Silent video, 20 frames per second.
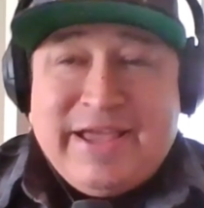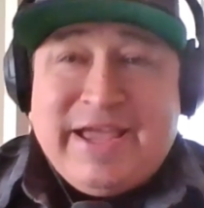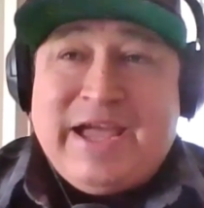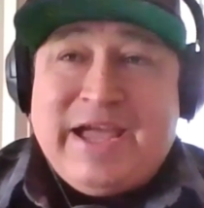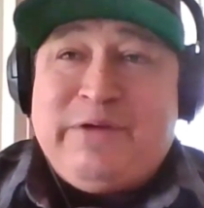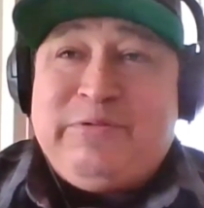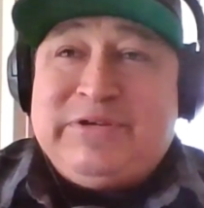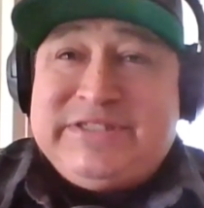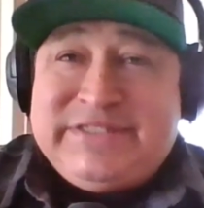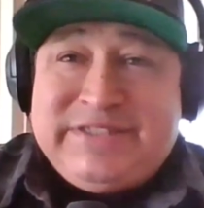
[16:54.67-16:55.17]

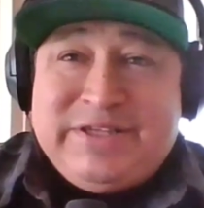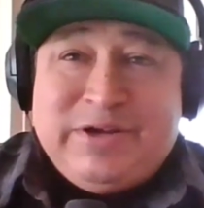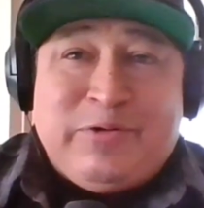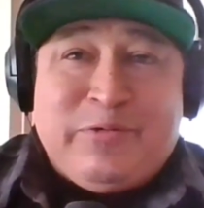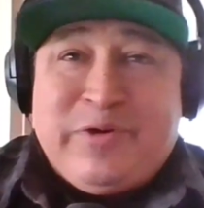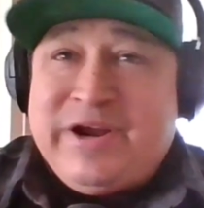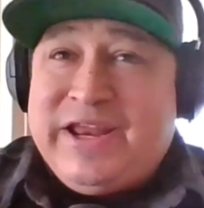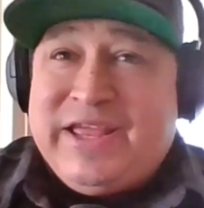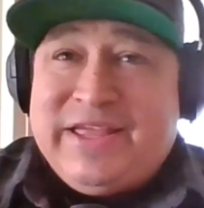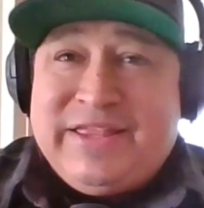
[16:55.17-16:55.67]
and we're still
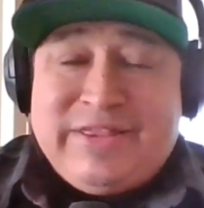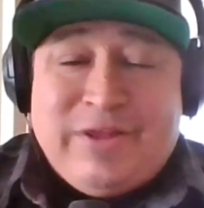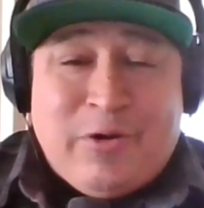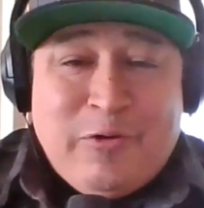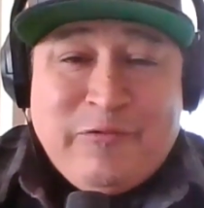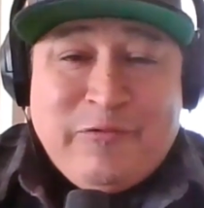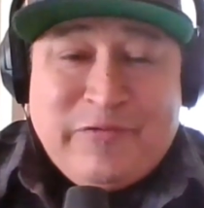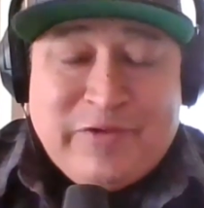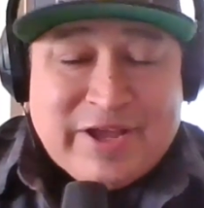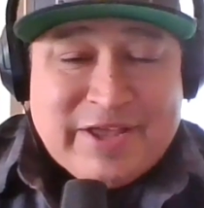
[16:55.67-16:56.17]
running the
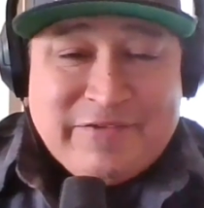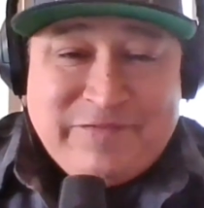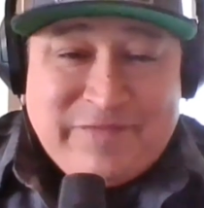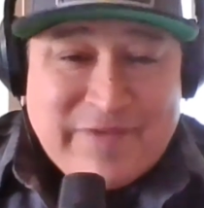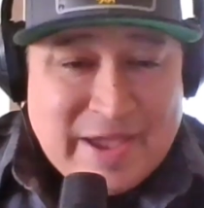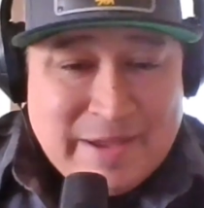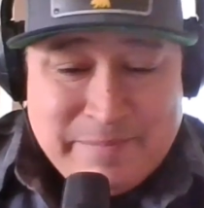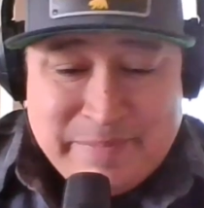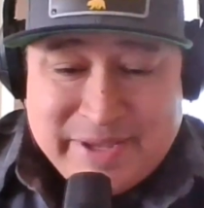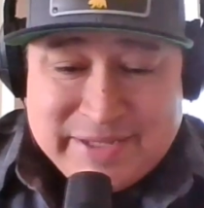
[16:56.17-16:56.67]
whole fucking
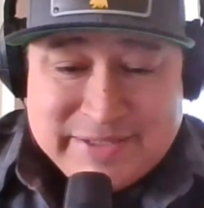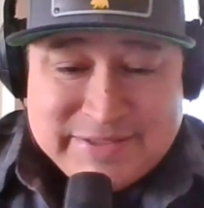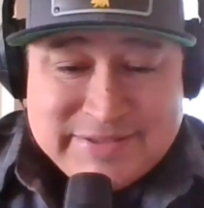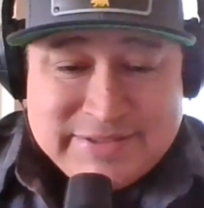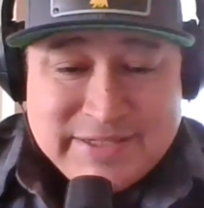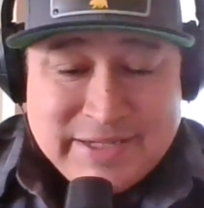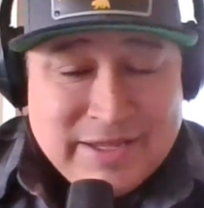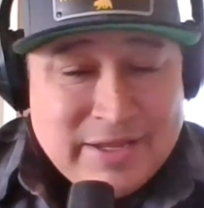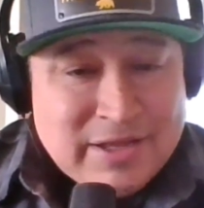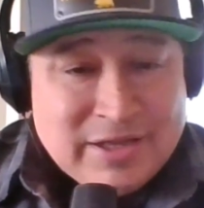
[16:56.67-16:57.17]
fan
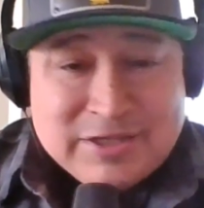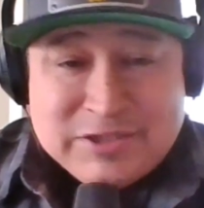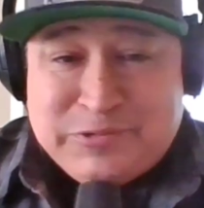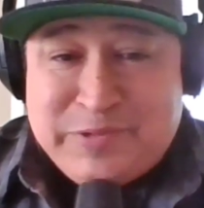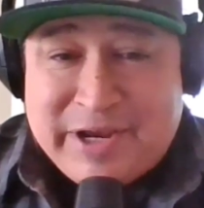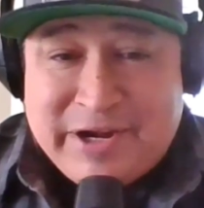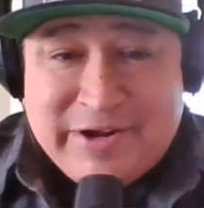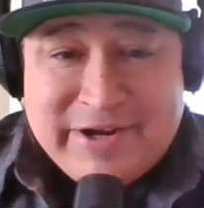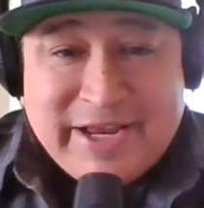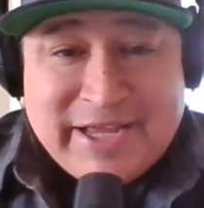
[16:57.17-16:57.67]
base, because
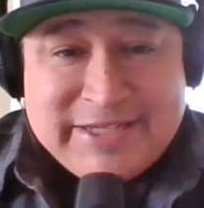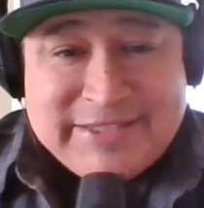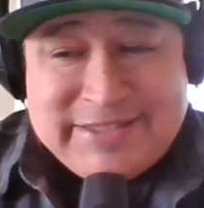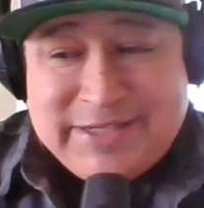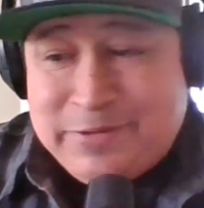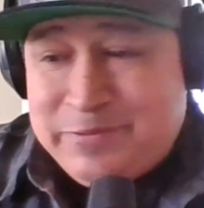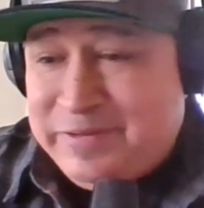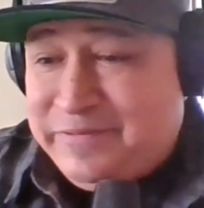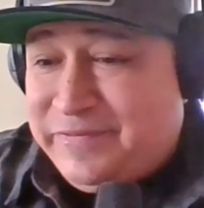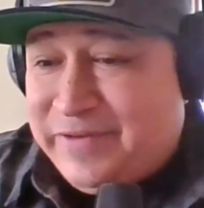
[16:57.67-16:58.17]
Raider
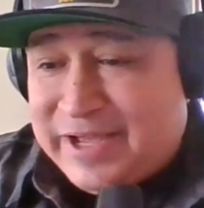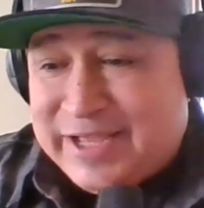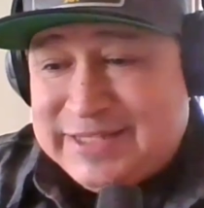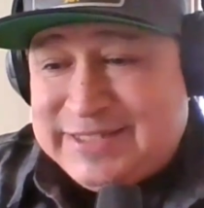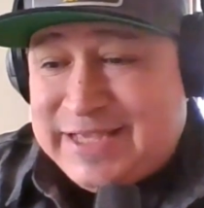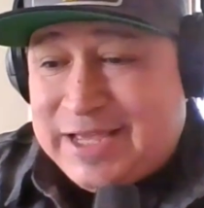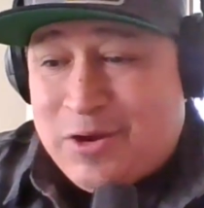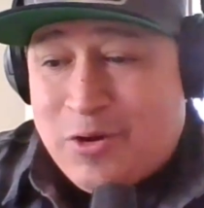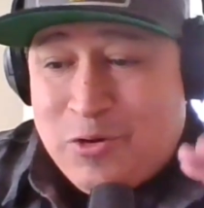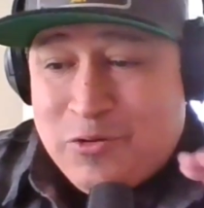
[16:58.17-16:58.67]
Nation, we fucking
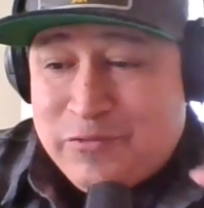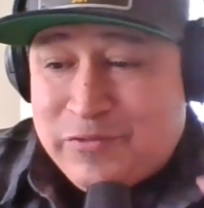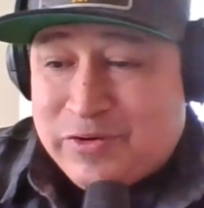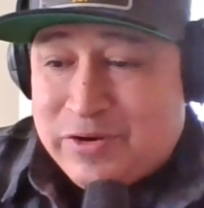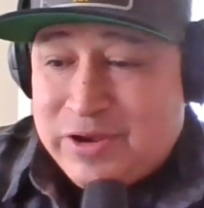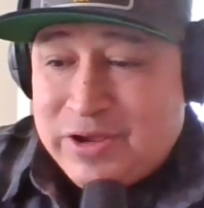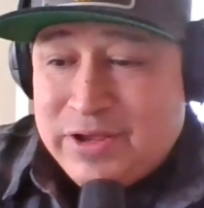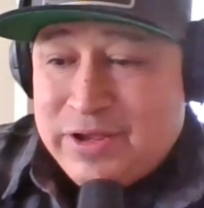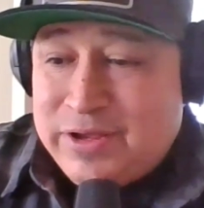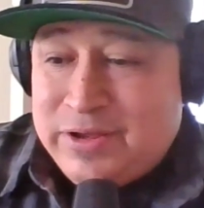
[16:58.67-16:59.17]
take
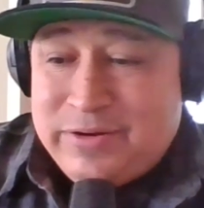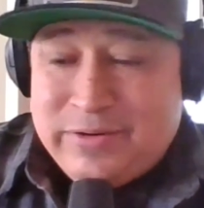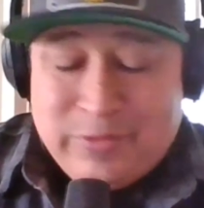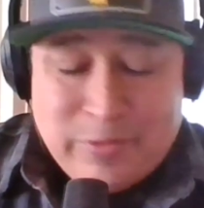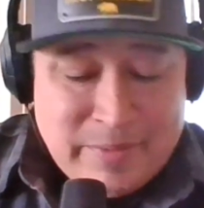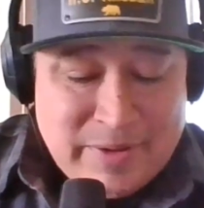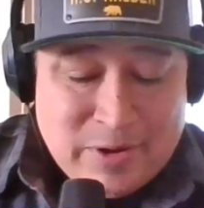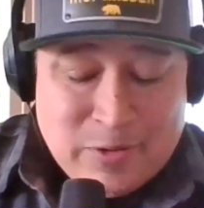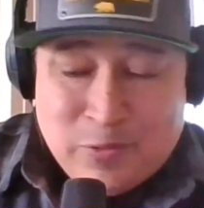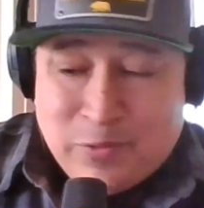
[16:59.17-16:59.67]
over
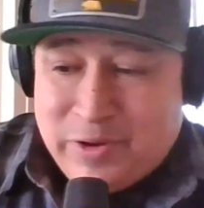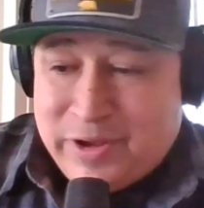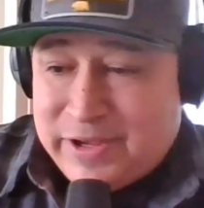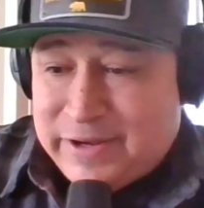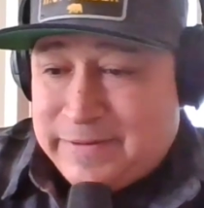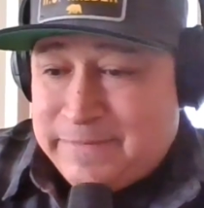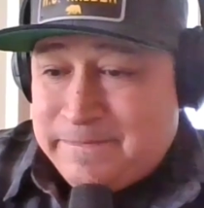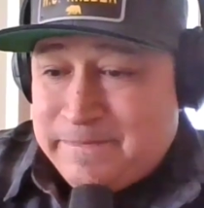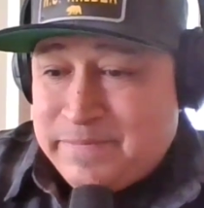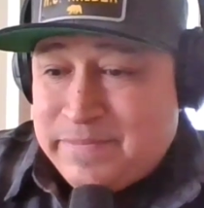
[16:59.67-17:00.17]
no matter
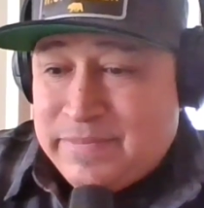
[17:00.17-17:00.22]
what.